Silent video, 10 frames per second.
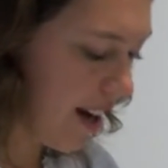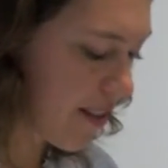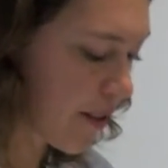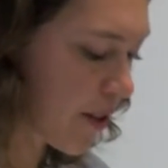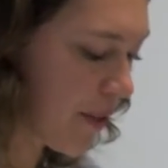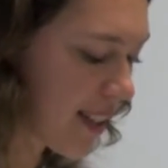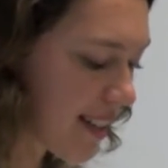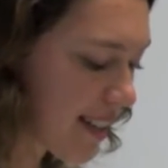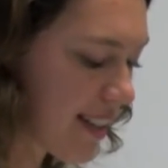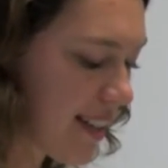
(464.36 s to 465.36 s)
Through comments
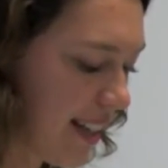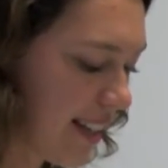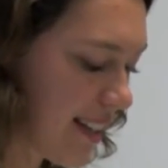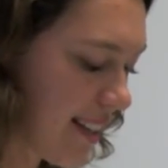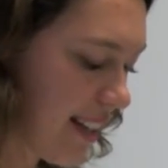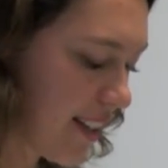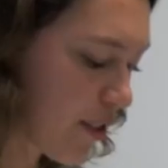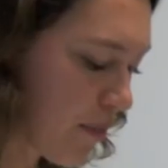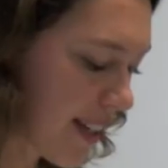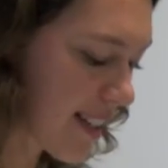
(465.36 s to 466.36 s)
such as these,
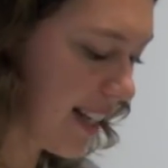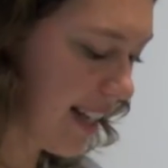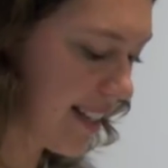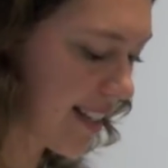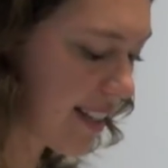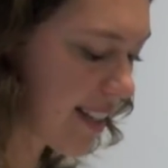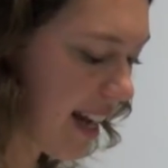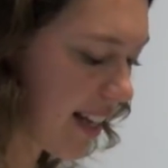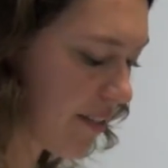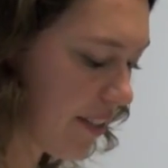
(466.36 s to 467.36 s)
Sesto makes clear his
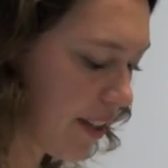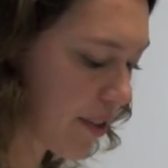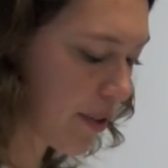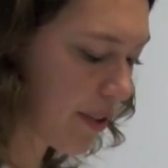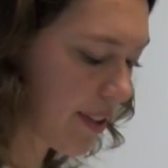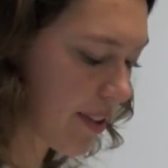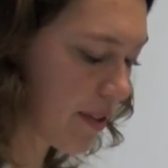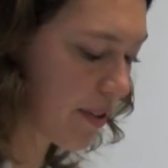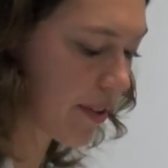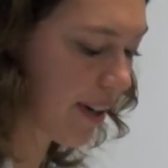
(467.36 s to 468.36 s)
disdain for those authors who
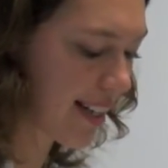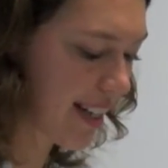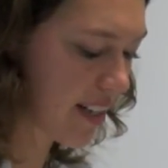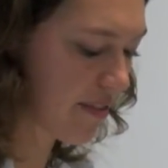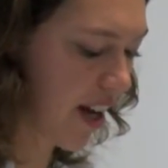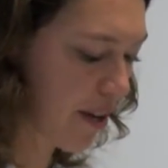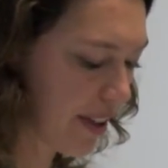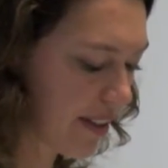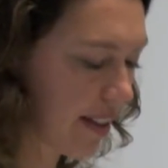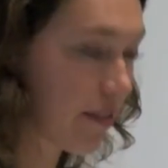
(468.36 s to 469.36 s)
do not identify
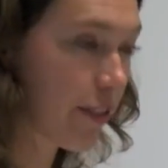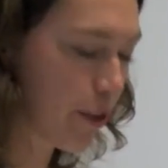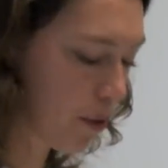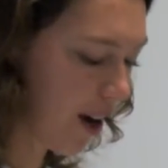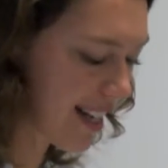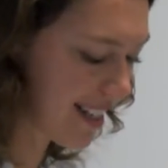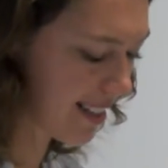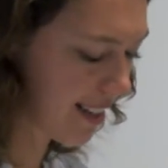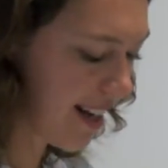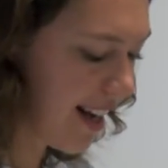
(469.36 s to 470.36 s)
with and feel pride
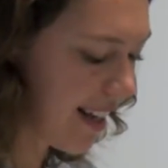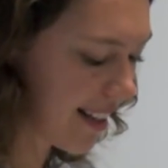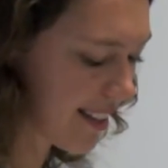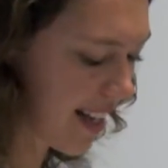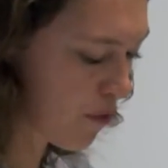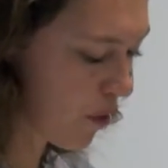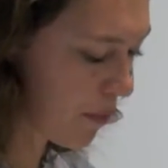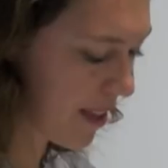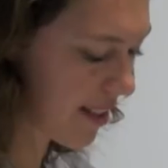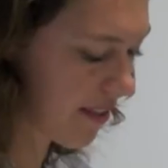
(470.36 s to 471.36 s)
in the same
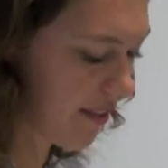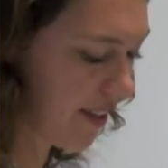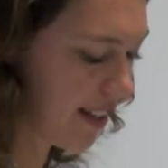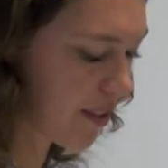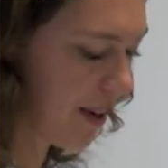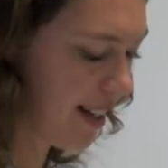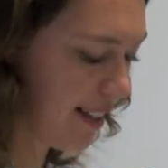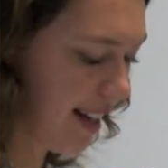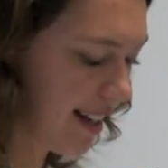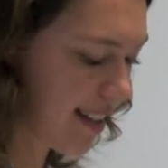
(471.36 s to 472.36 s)
image of the
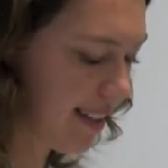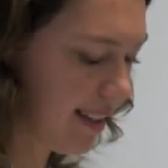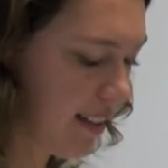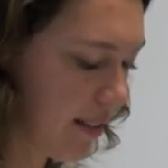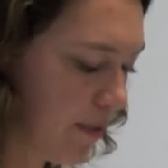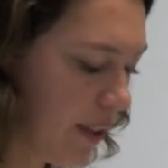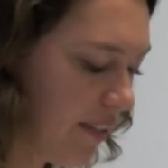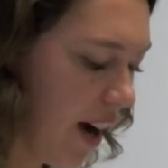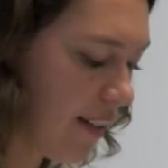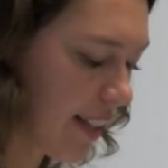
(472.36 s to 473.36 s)
Venezuelan nation that the
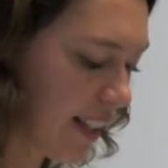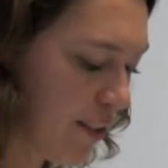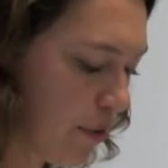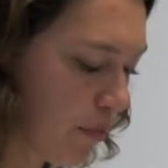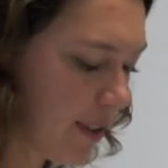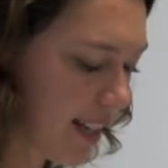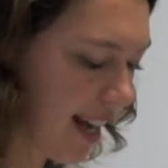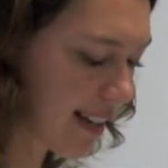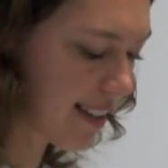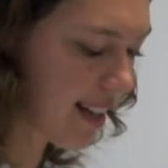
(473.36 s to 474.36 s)
Bolivarian government
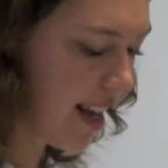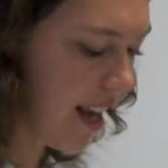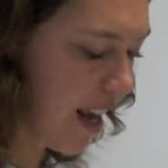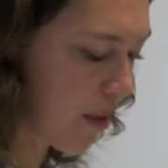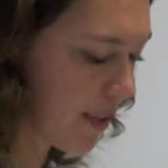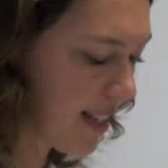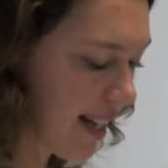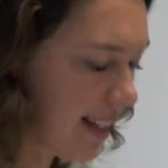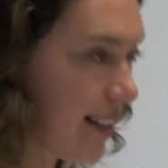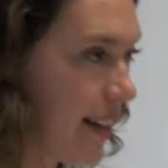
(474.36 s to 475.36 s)
projects, in
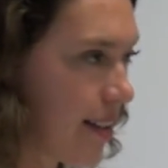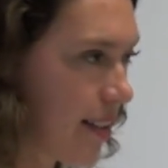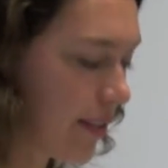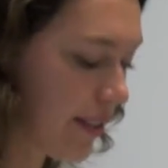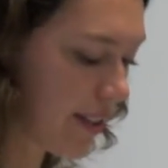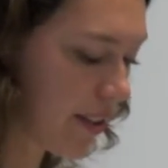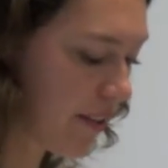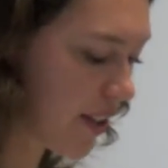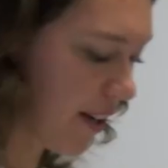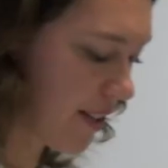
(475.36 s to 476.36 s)
particular those authors who
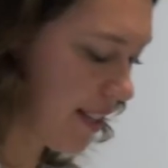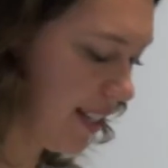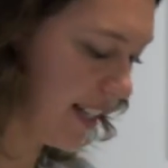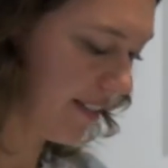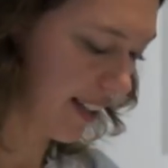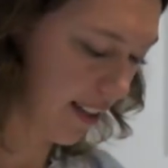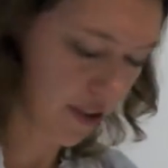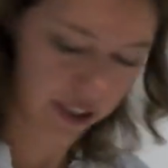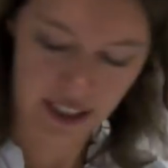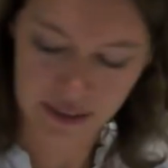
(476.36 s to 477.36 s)
have chosen to leave the
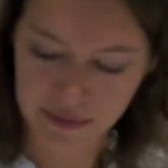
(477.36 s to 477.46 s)
country.